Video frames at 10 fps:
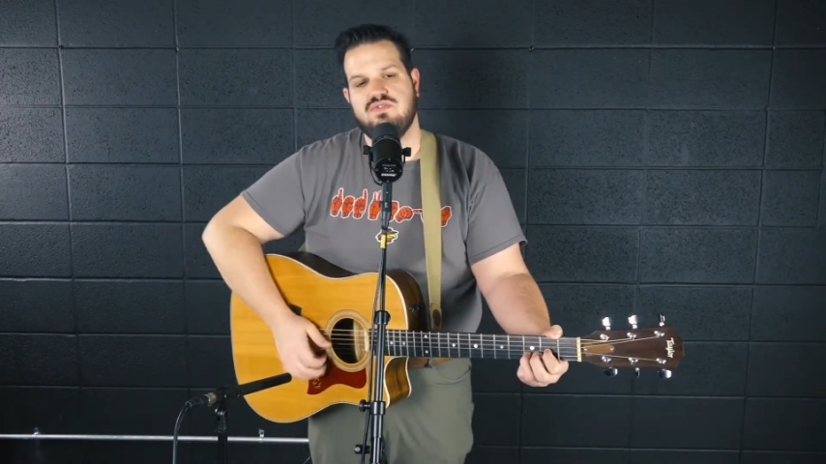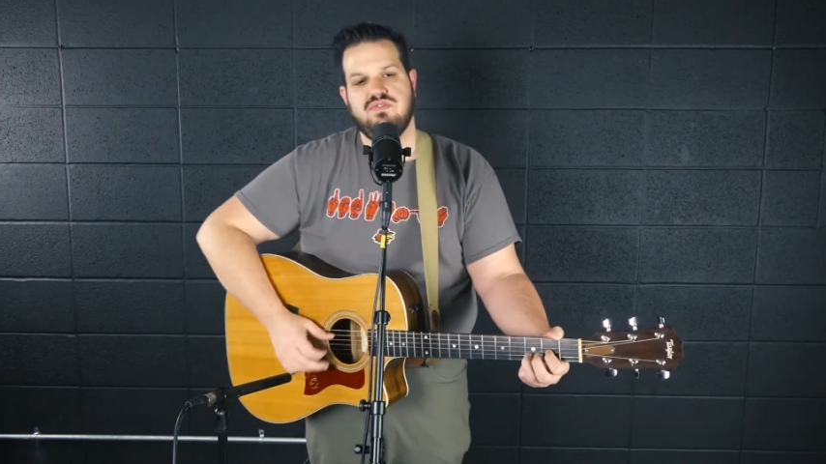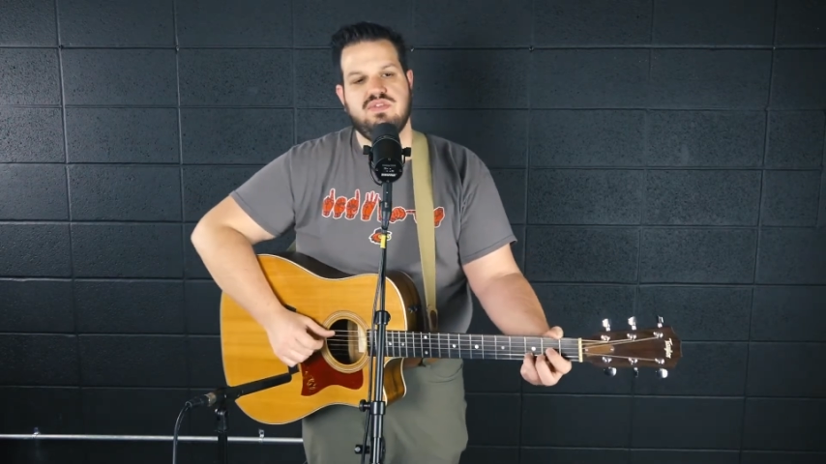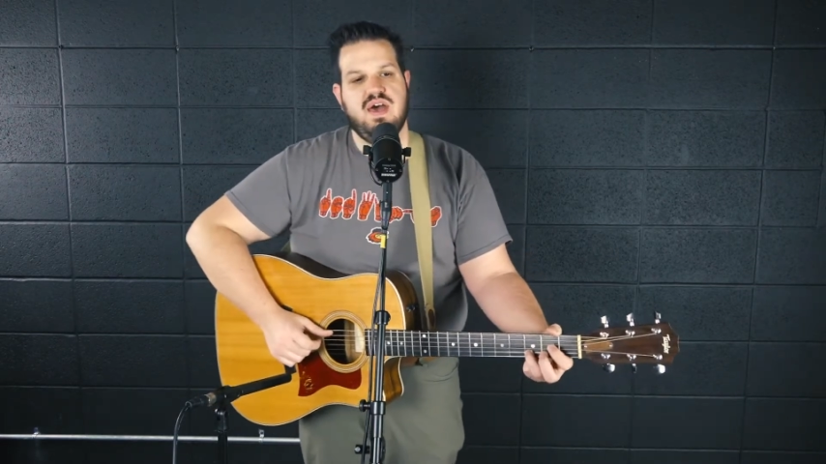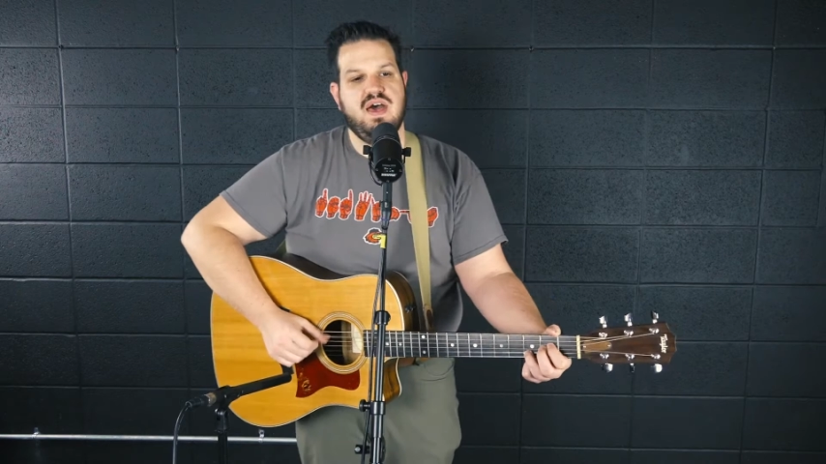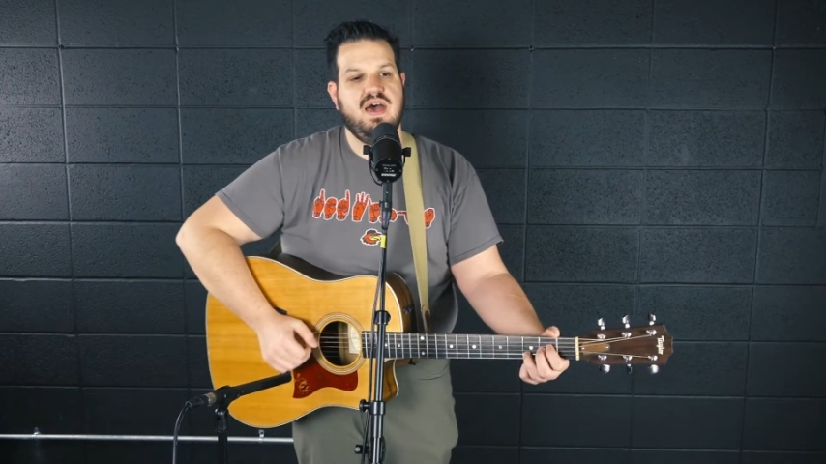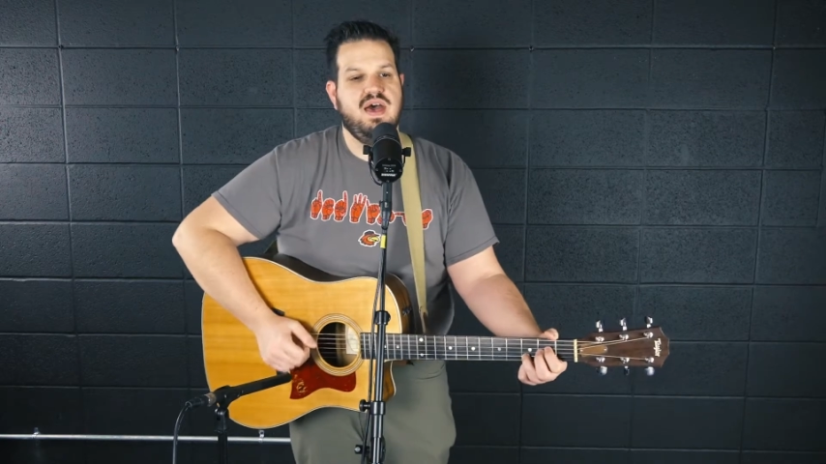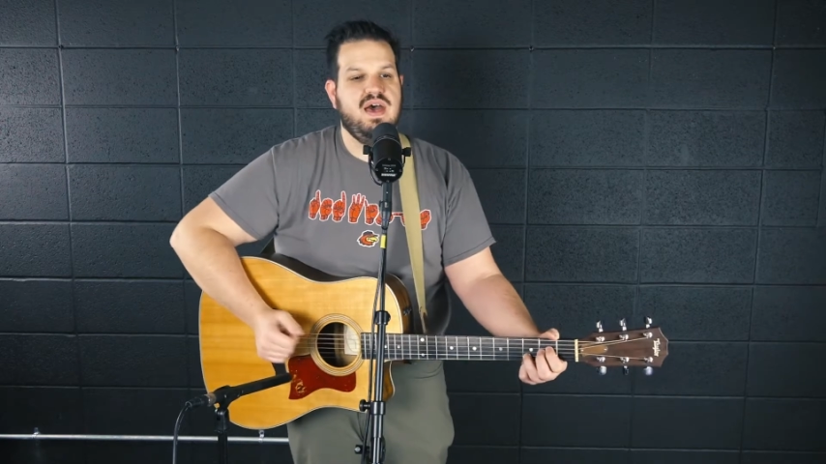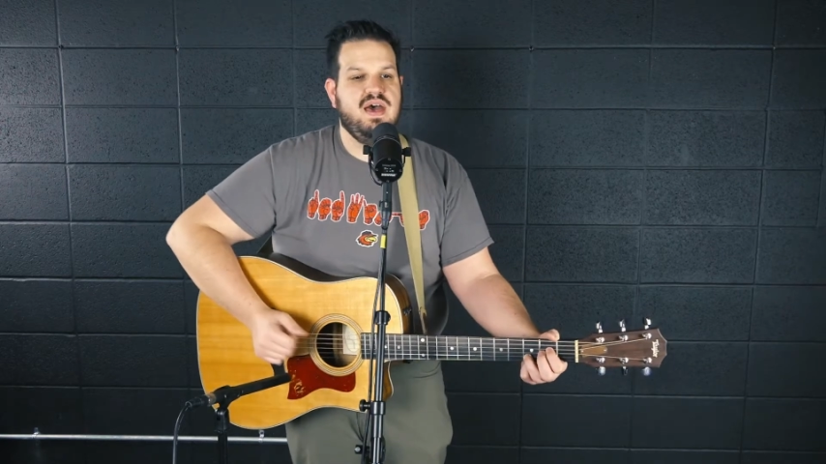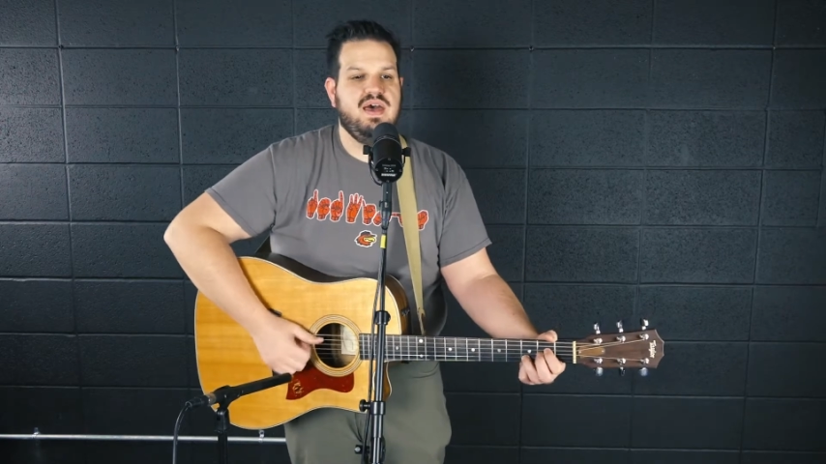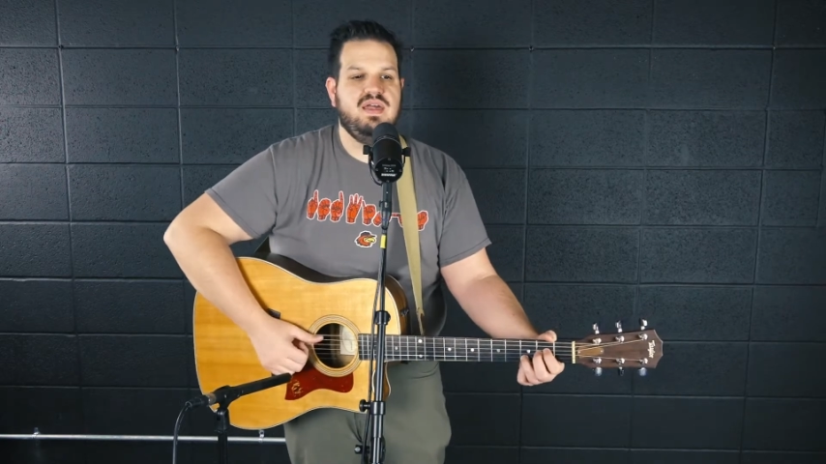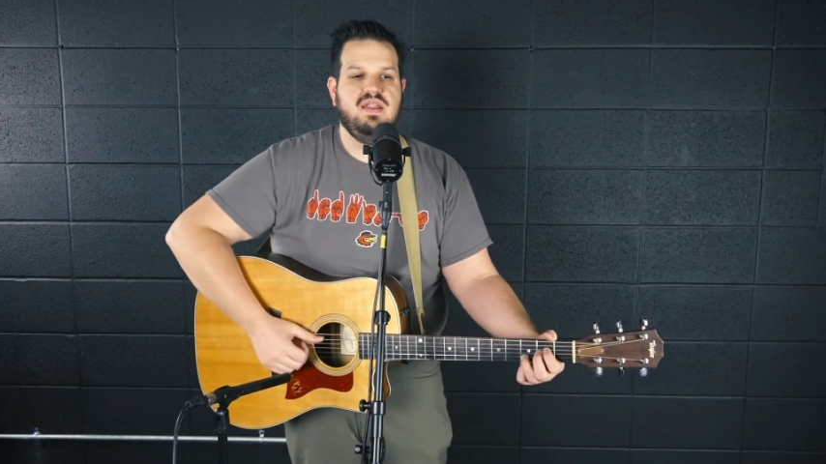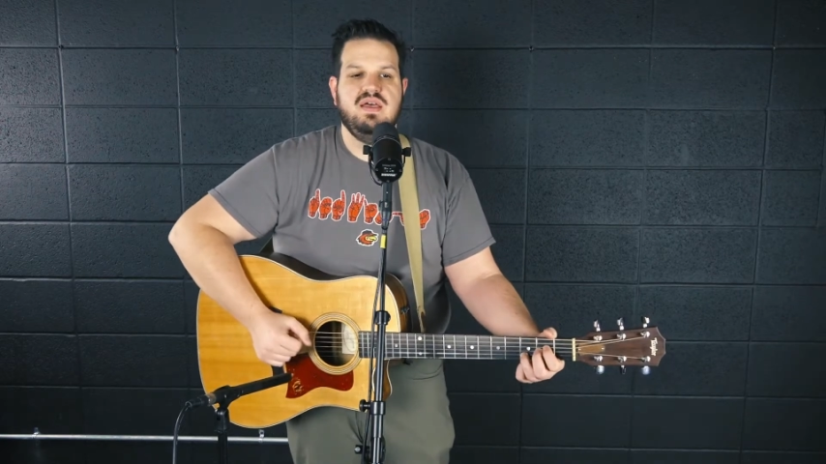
for that.